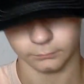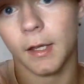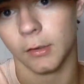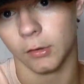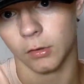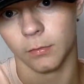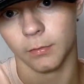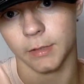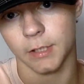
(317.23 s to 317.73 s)

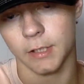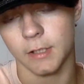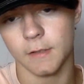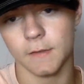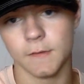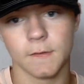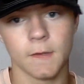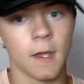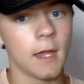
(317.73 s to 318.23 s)
It already
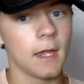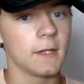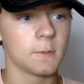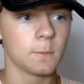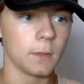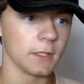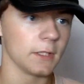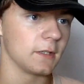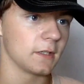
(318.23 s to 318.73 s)
is. It's
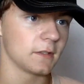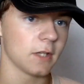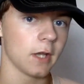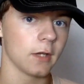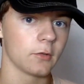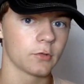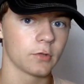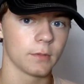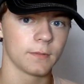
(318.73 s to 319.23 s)
been a
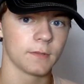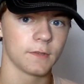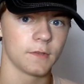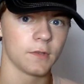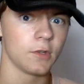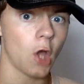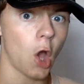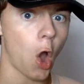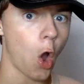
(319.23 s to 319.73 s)
dictatorship since
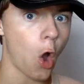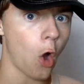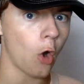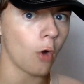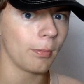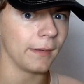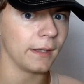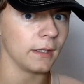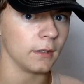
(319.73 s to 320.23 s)
it
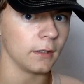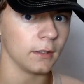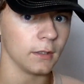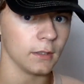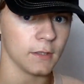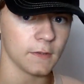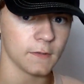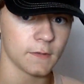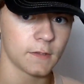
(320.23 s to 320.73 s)

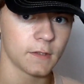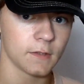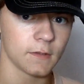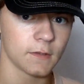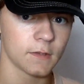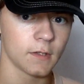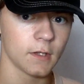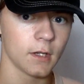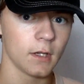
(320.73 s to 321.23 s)
opened and
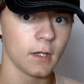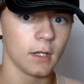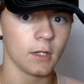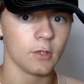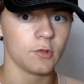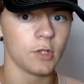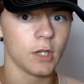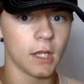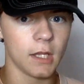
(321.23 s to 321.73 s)
since
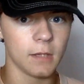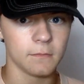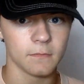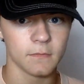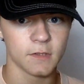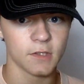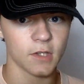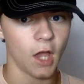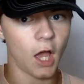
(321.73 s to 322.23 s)

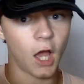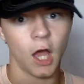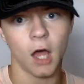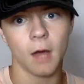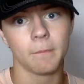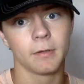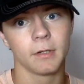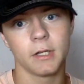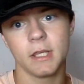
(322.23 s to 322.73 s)
James
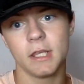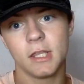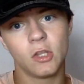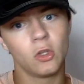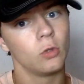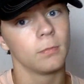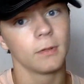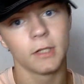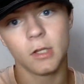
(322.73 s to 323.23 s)
Hubberty,
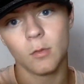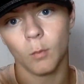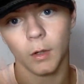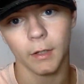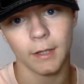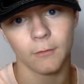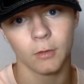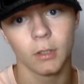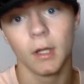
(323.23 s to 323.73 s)
Huberty,
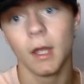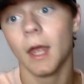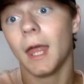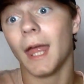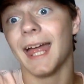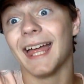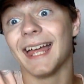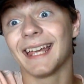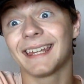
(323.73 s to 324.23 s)
whatever,
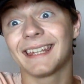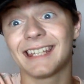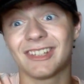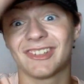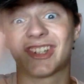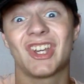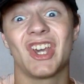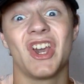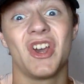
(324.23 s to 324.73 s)

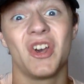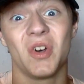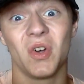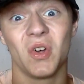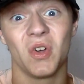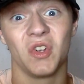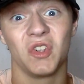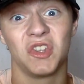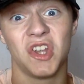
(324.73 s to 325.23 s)

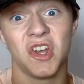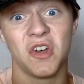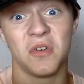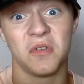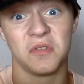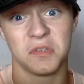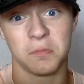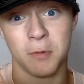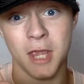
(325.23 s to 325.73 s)
killed
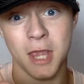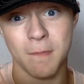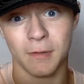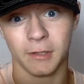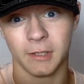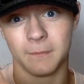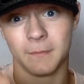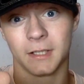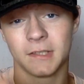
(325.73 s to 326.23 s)
those
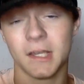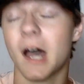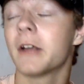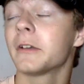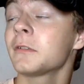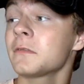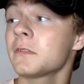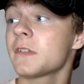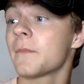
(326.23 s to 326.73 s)
people in
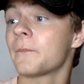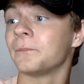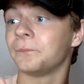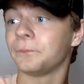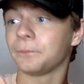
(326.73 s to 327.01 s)
McDonald's.